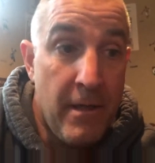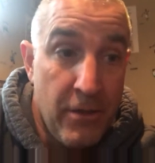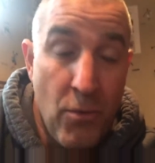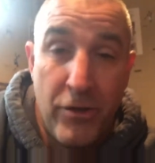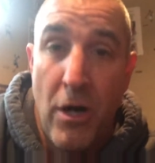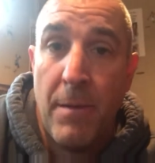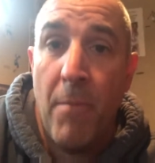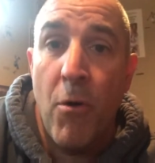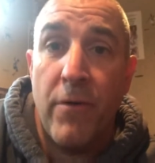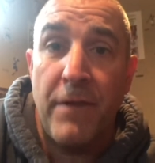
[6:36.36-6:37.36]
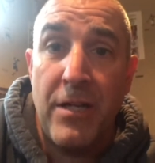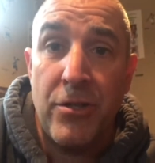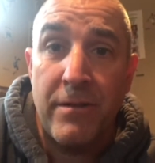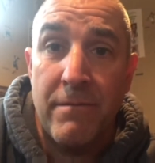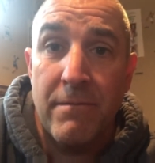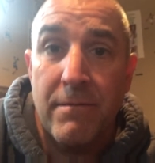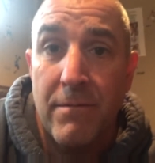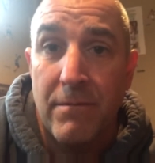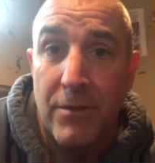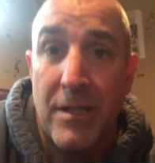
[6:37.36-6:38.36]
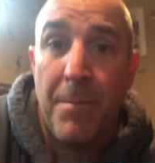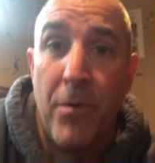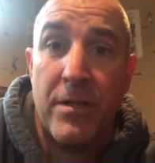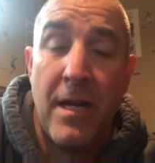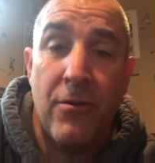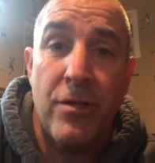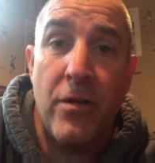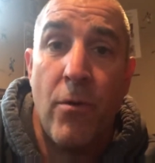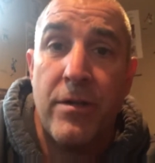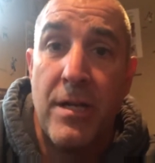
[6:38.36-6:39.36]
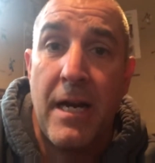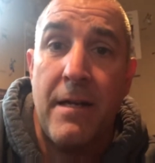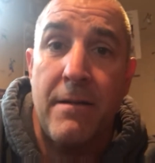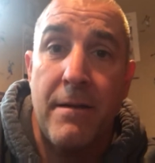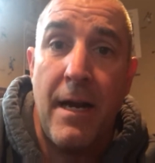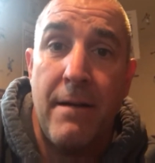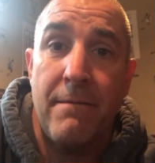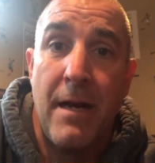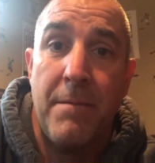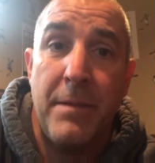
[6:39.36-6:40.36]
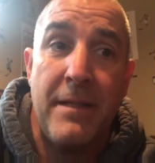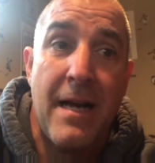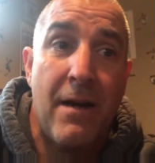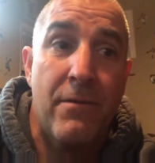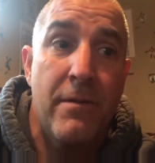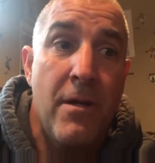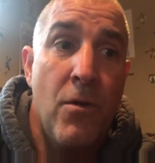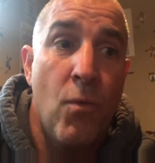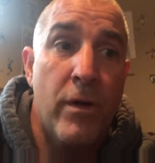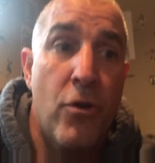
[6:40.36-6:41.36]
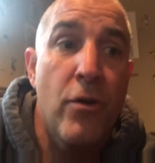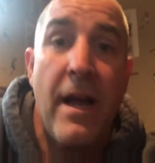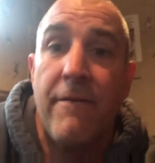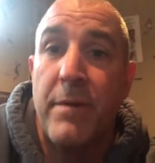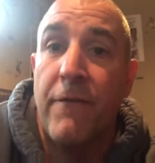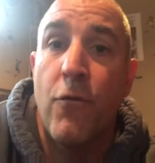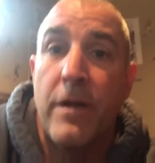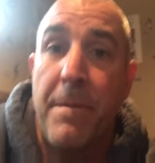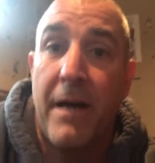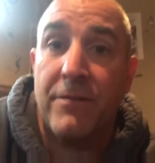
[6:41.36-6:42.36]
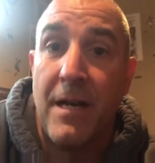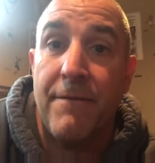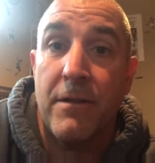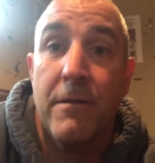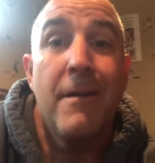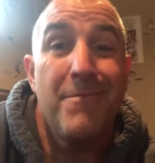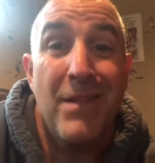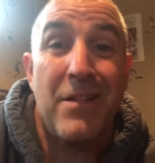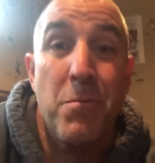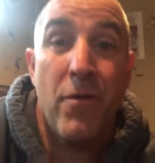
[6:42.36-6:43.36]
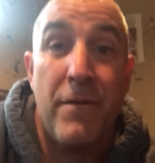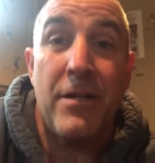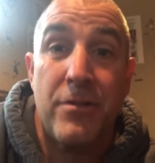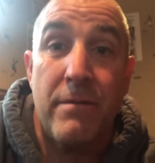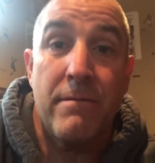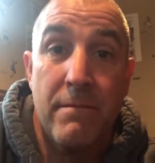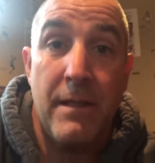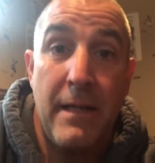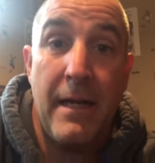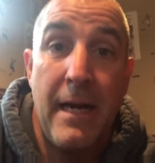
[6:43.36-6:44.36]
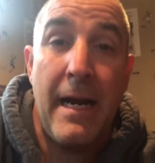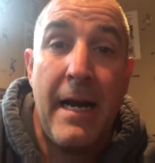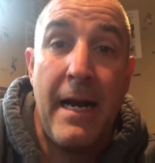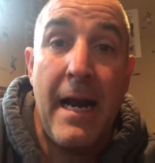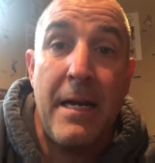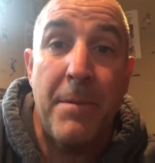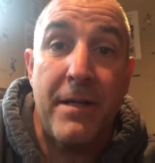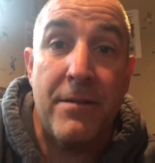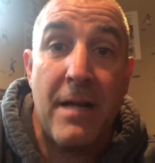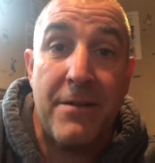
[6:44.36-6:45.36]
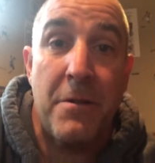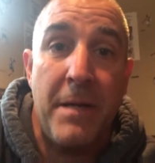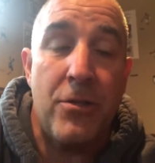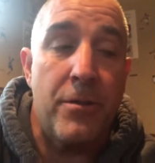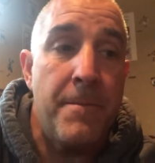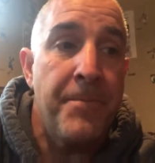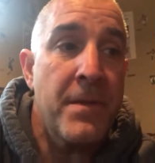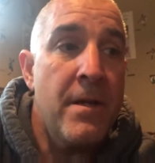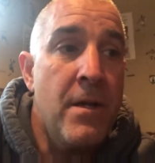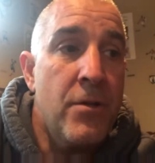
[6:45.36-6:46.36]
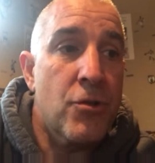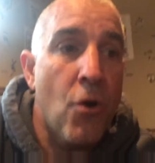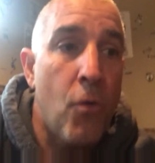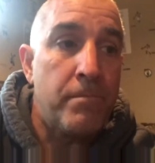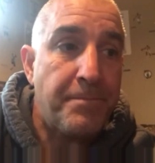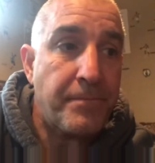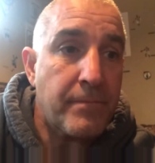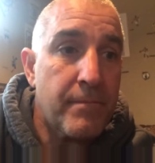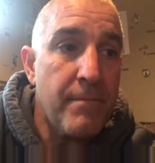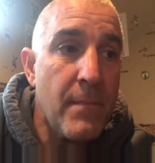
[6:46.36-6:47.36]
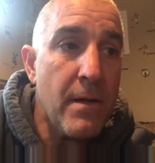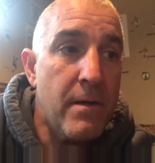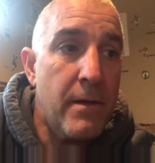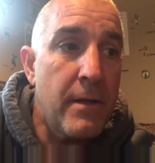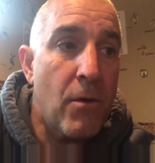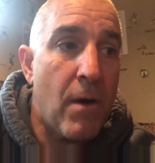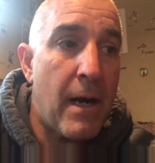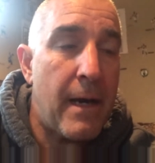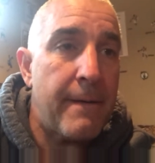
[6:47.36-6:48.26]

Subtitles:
You want to talk about motivation? You step on the scale January 2nd and be down what could have been 40 pounds heavier. That's motivation in anybody's estimation. So, you know,